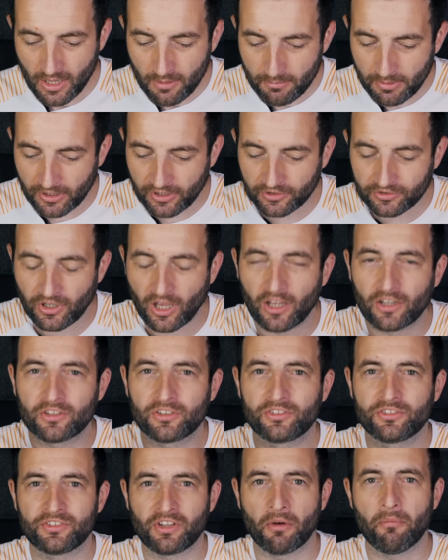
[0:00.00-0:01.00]
Because at
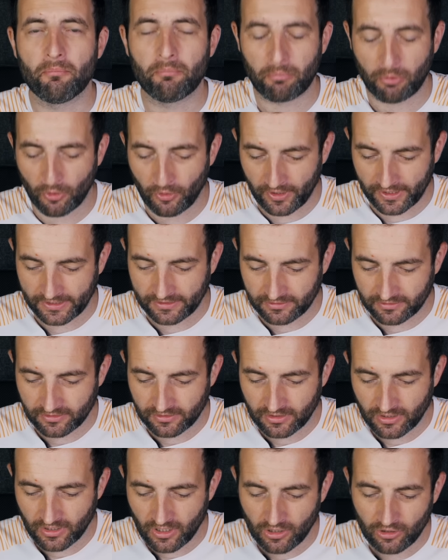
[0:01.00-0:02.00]
some point,
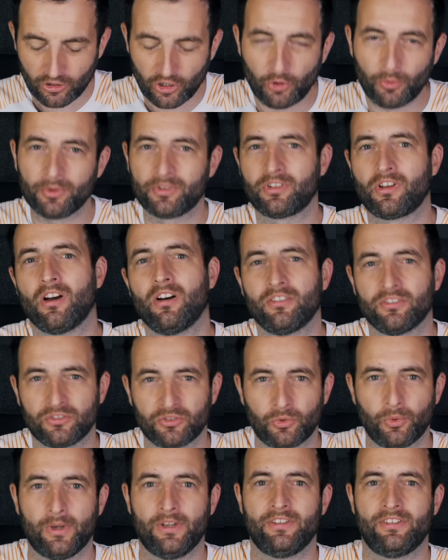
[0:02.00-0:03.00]
Lewis can't
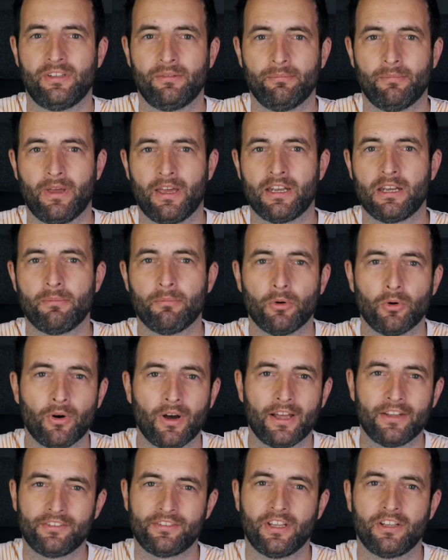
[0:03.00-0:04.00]
squeeze him anymore
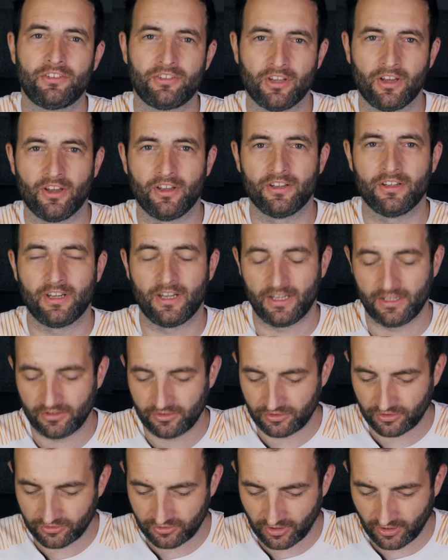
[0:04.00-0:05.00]
as they turn
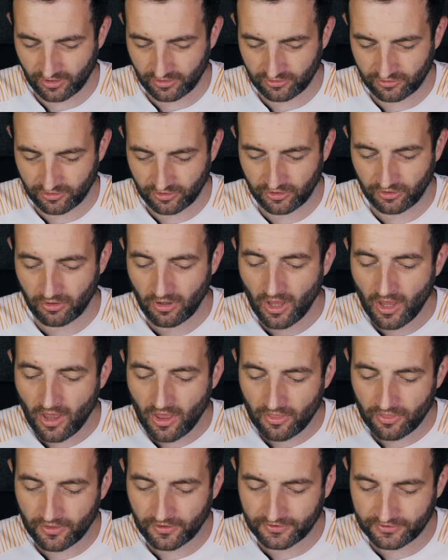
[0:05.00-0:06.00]
into turn 2.
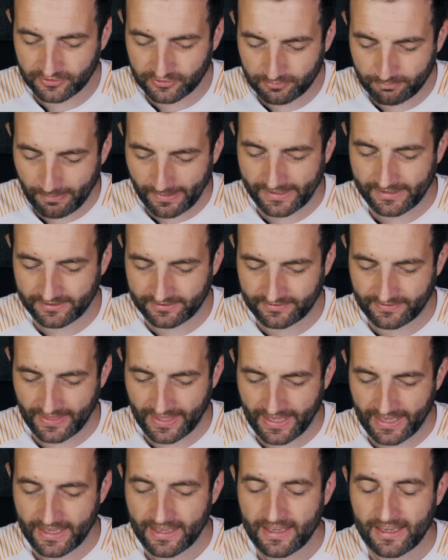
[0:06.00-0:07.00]
The space
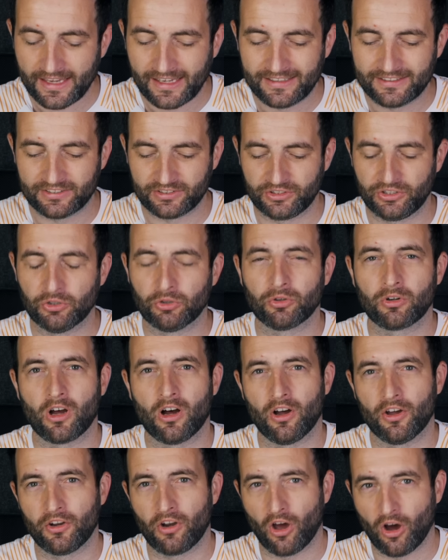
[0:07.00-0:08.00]
there, he's still
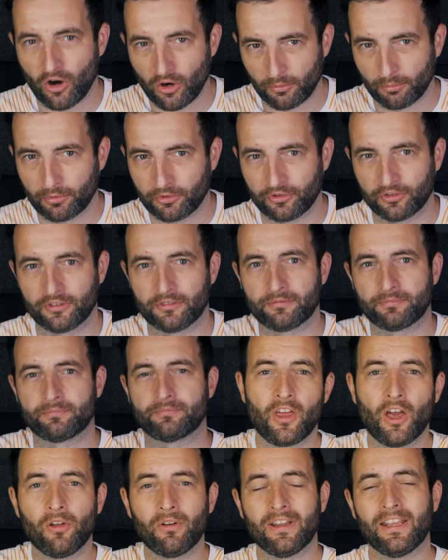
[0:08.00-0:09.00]
got an option.
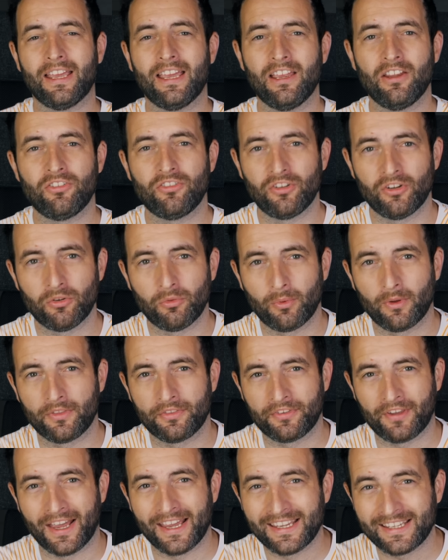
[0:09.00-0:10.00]
The only issue
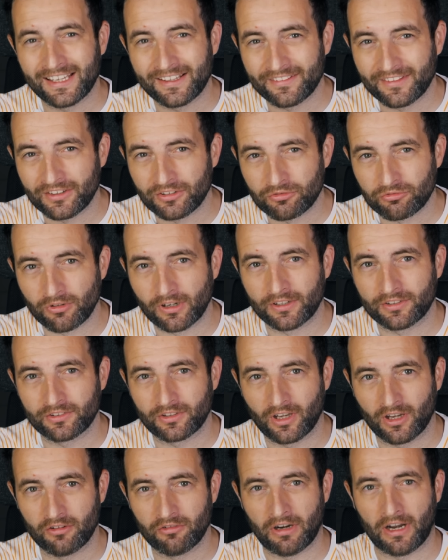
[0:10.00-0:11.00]
with taking this
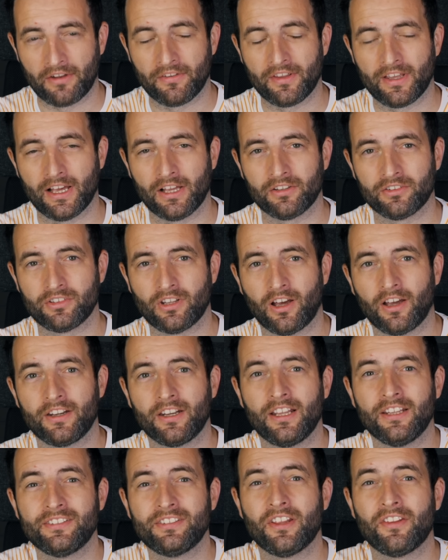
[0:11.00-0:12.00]
risk around the outside
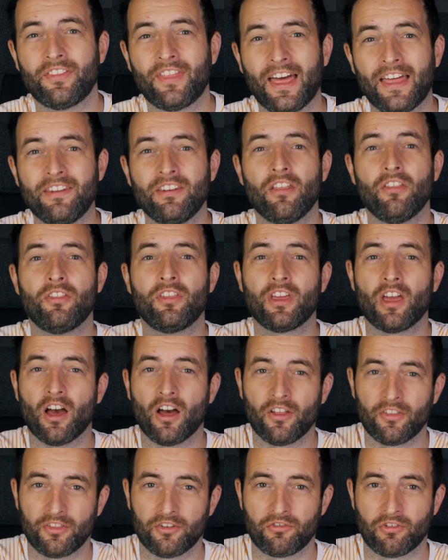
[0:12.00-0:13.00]
is that then the
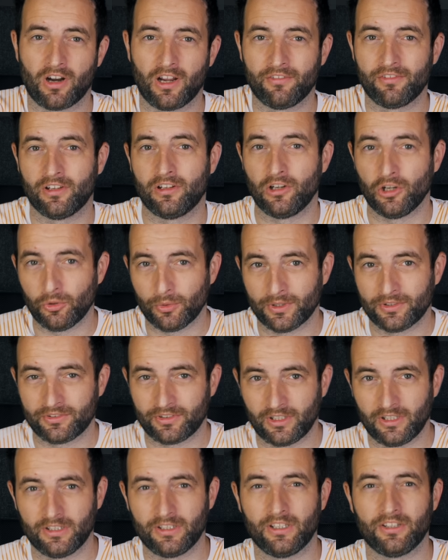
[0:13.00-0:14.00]
other driver,
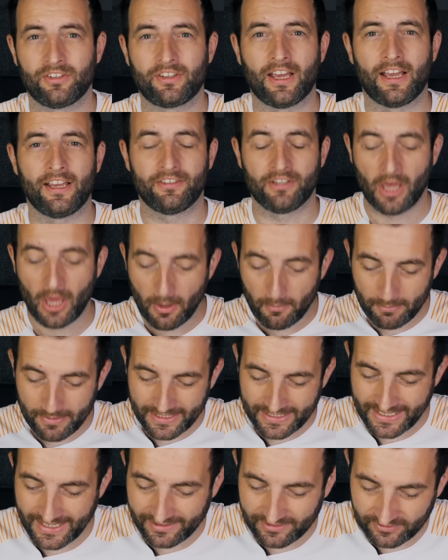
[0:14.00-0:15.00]
Lewis in this case,
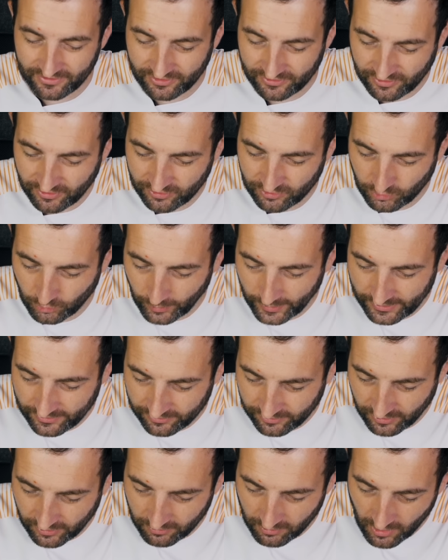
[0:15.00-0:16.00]
begins to
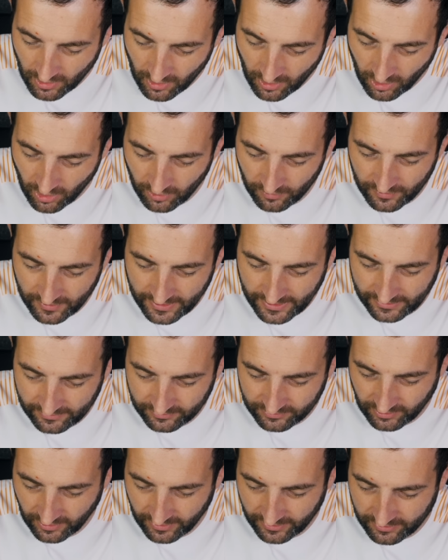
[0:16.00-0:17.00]
squeeze you on the
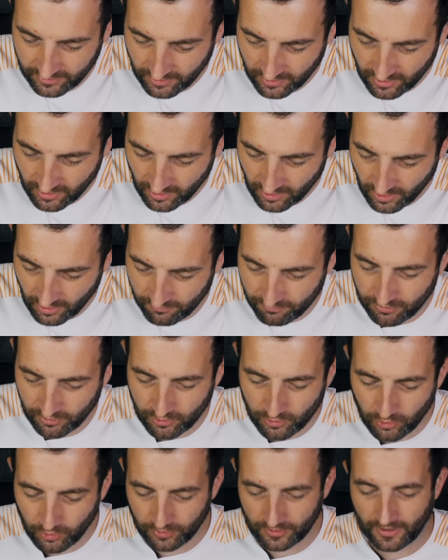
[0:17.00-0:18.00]
inside of the
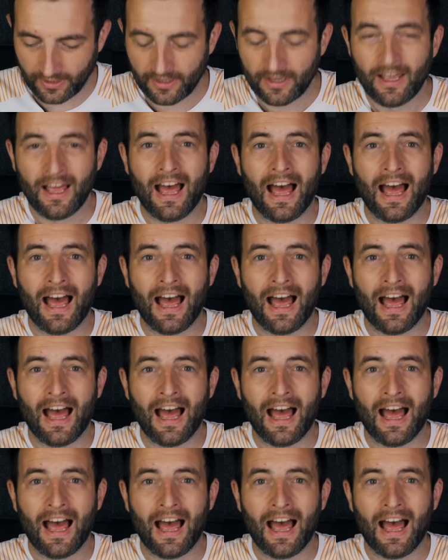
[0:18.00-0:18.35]
corner.